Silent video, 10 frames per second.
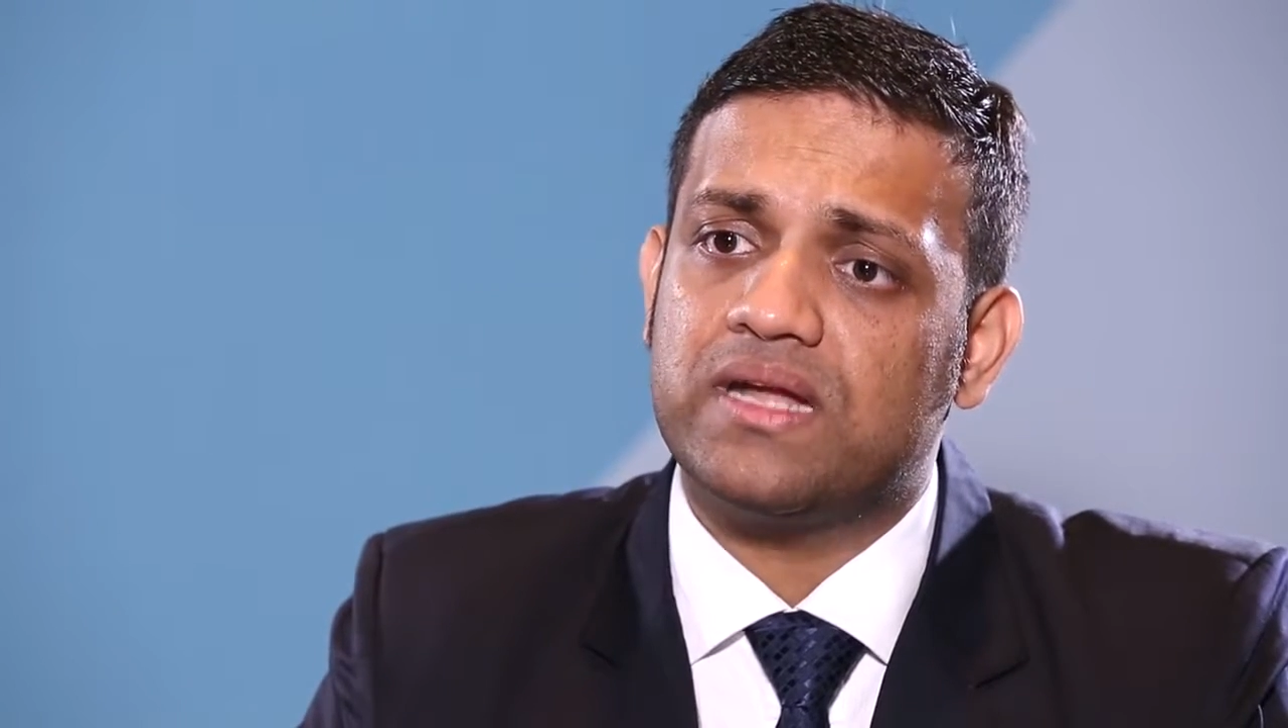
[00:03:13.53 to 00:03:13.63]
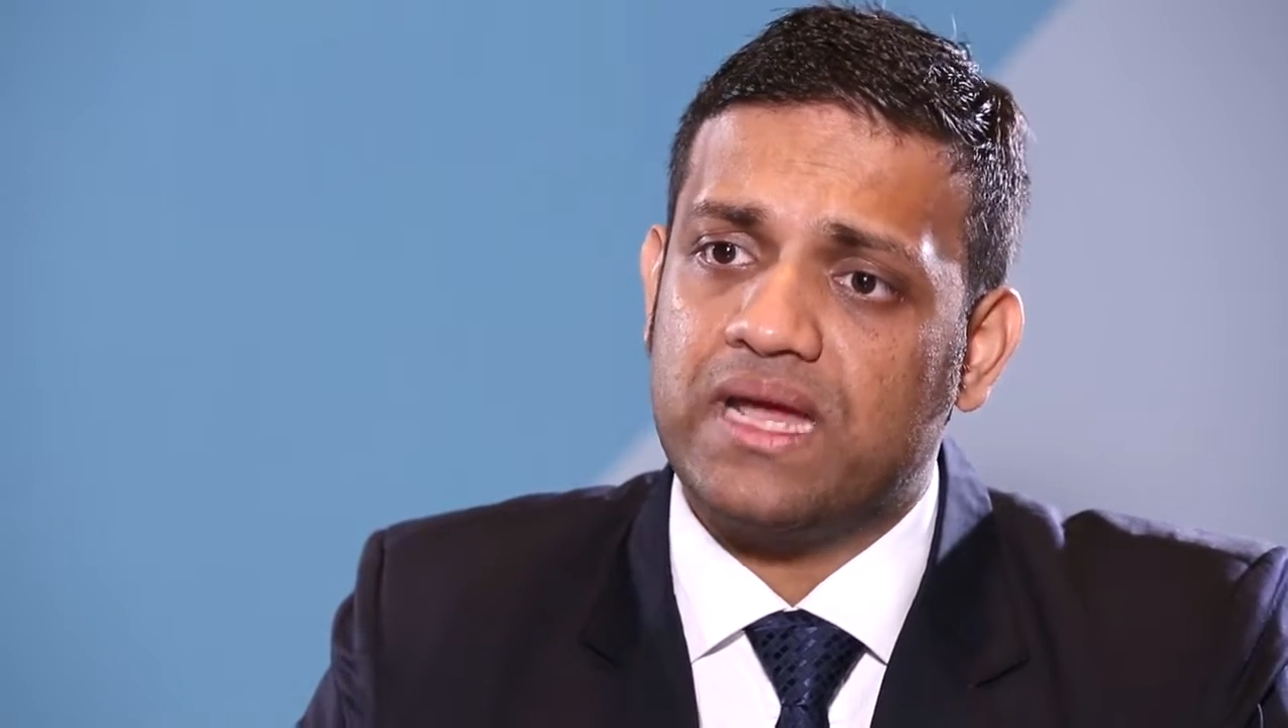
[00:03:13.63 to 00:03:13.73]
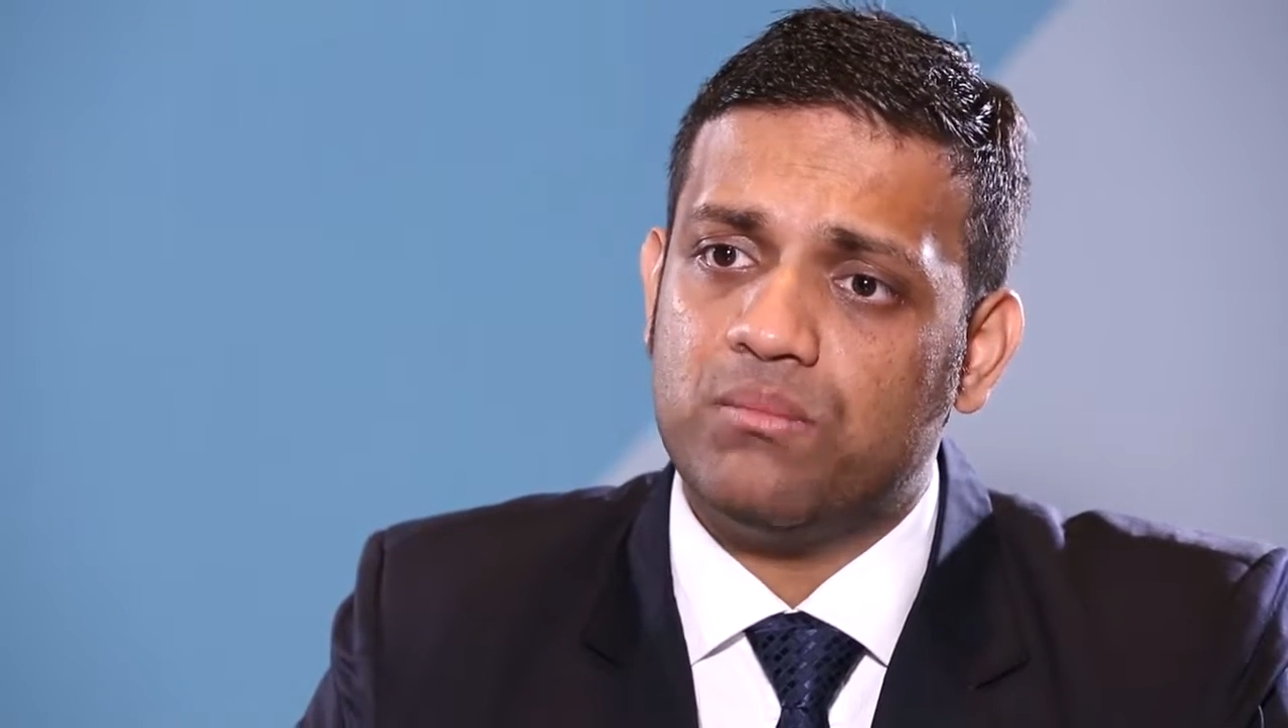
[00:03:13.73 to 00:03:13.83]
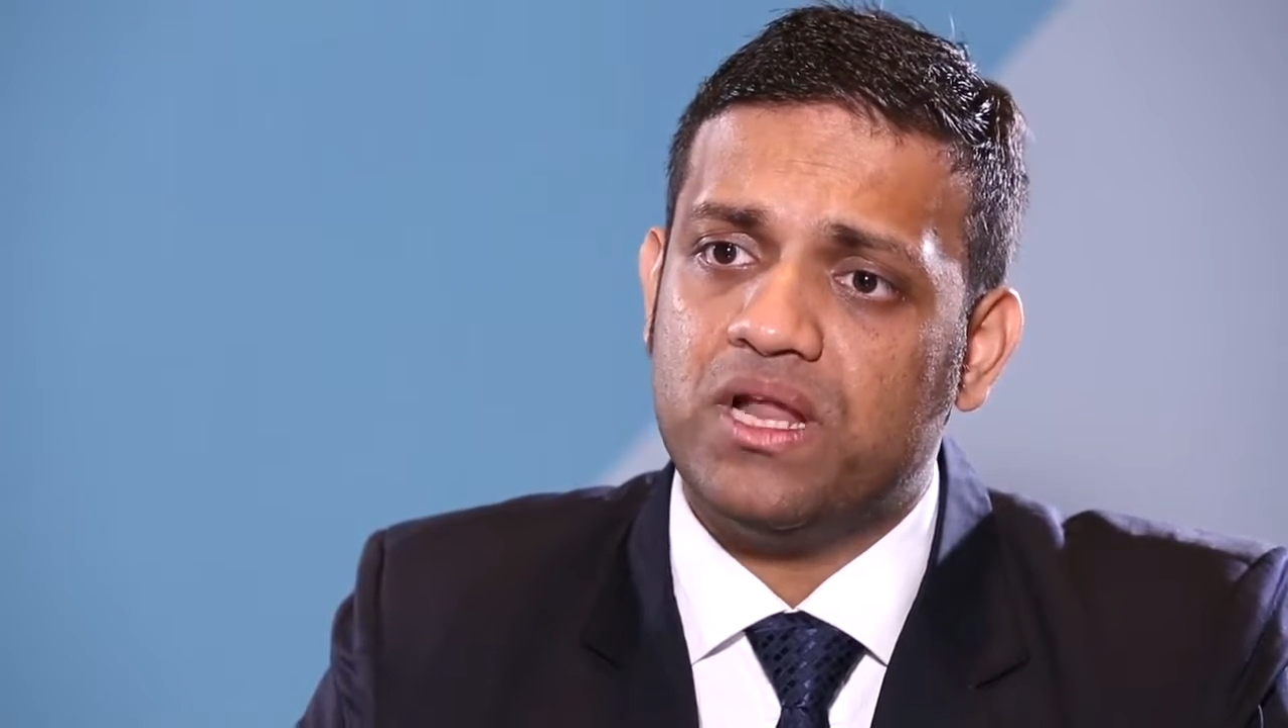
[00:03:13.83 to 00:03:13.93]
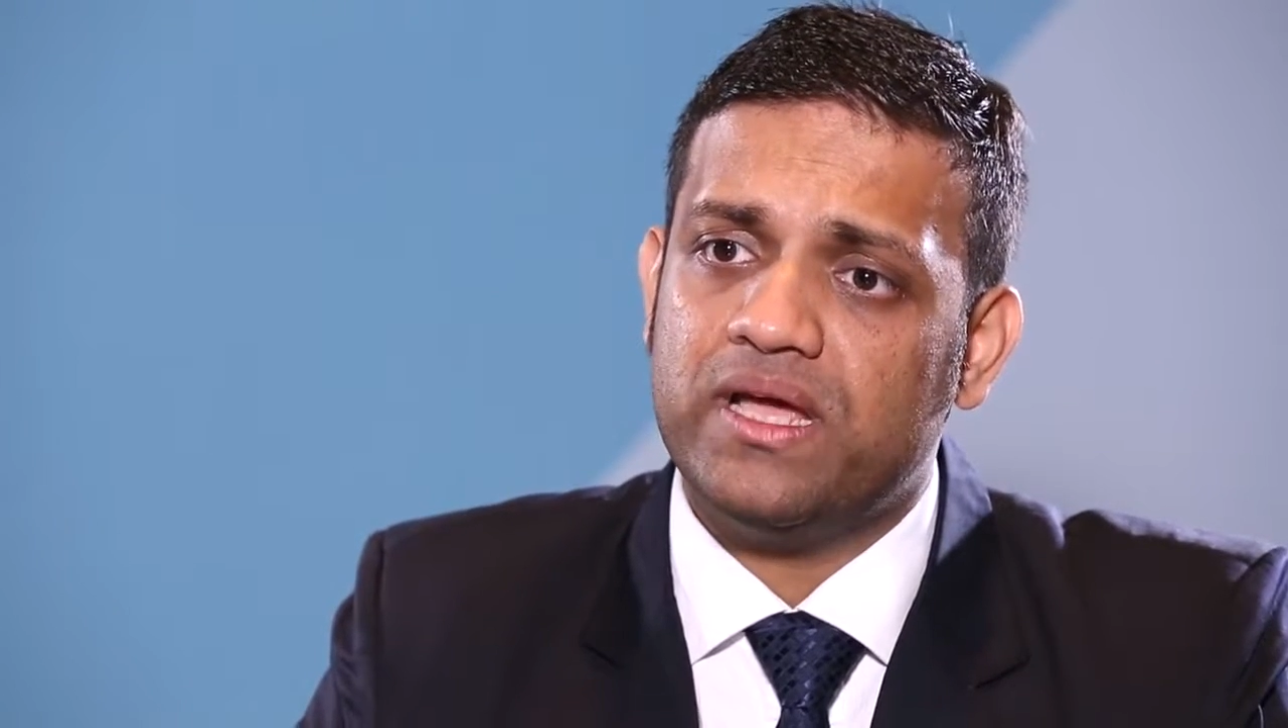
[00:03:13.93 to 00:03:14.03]

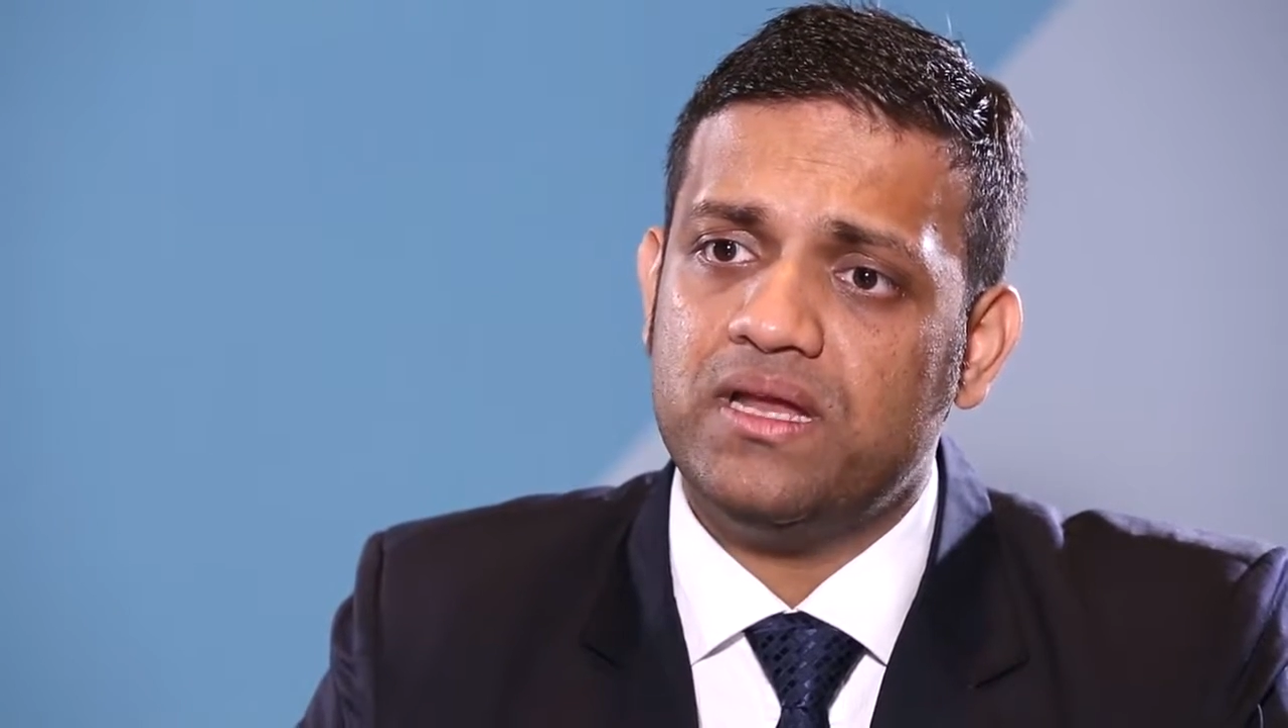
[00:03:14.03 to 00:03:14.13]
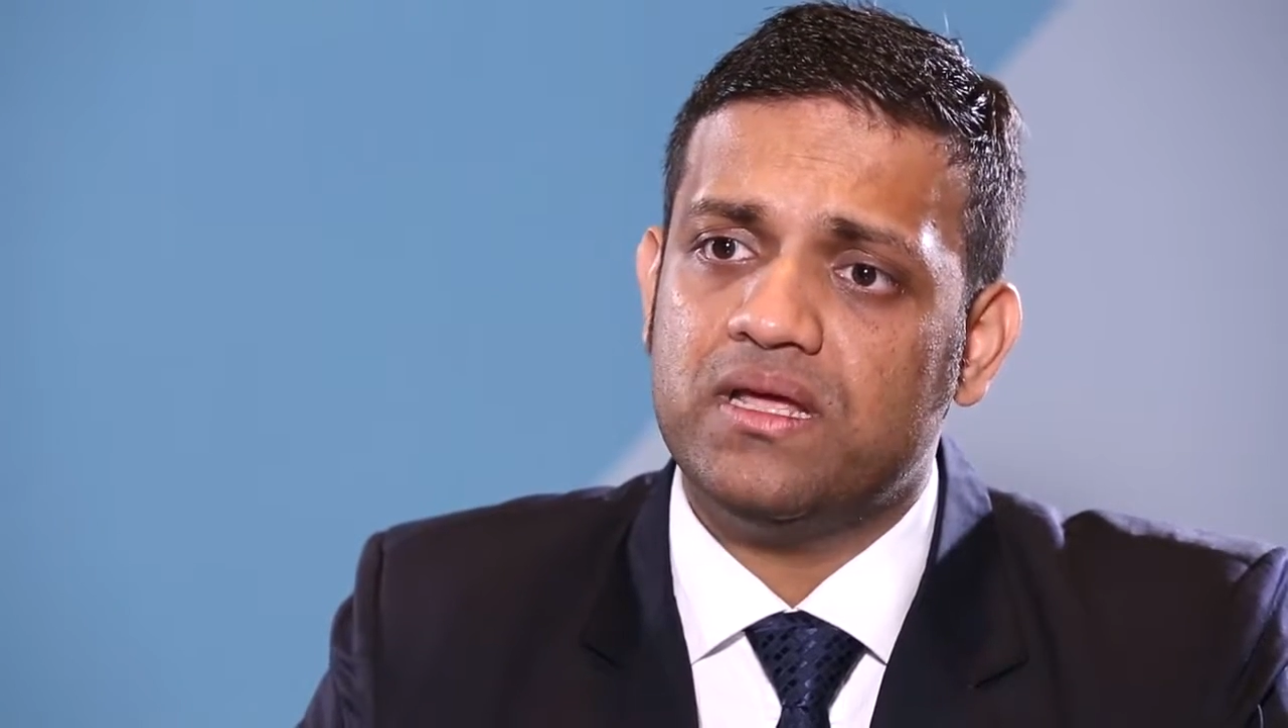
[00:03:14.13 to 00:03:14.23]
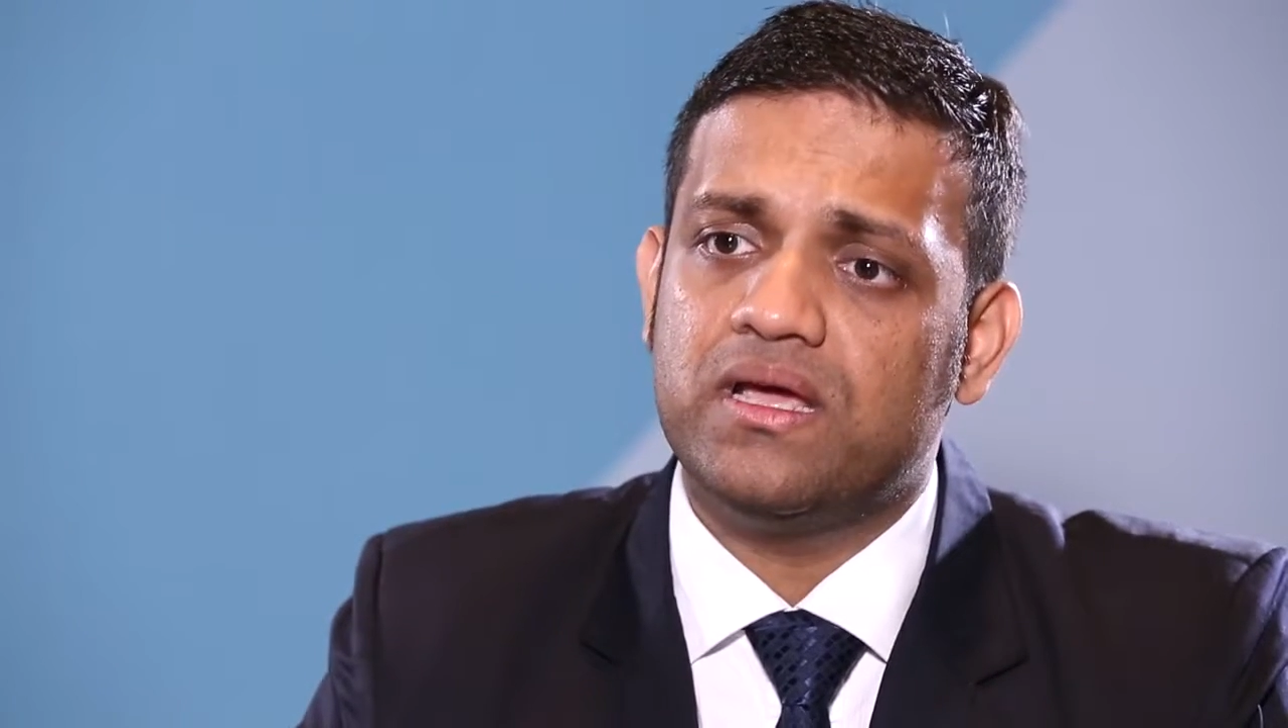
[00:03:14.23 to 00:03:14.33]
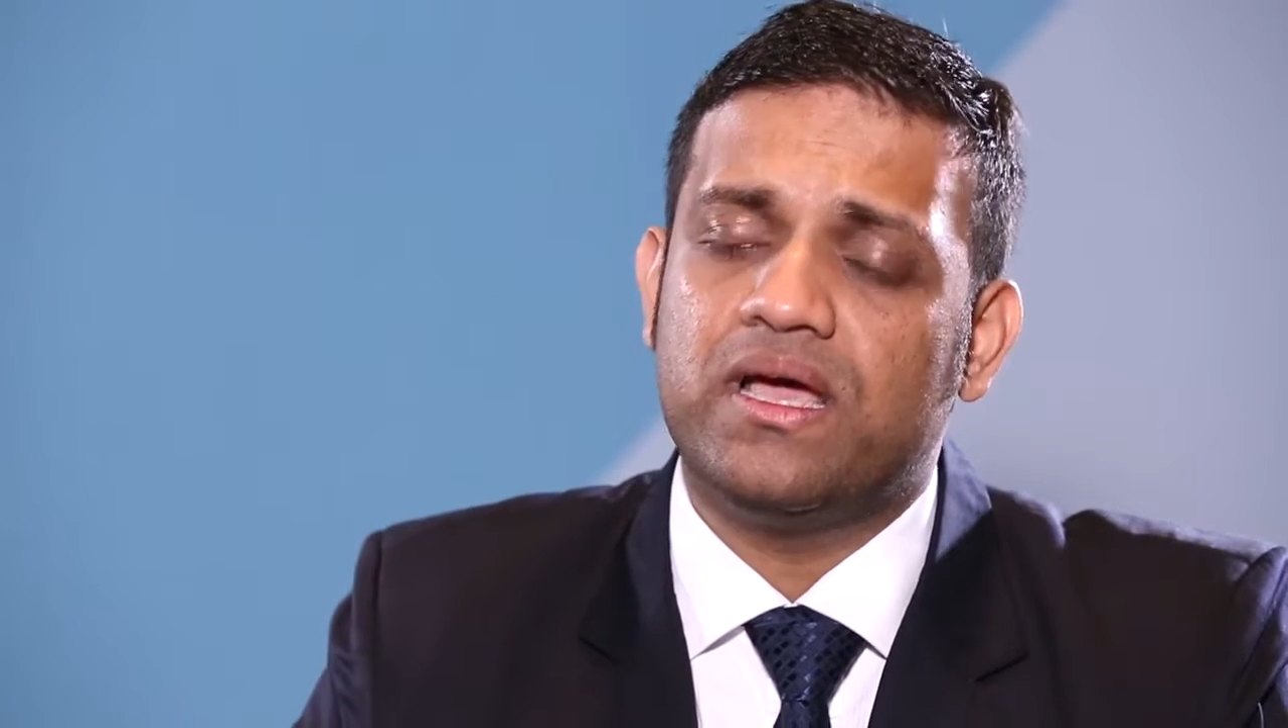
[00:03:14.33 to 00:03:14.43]
timeline,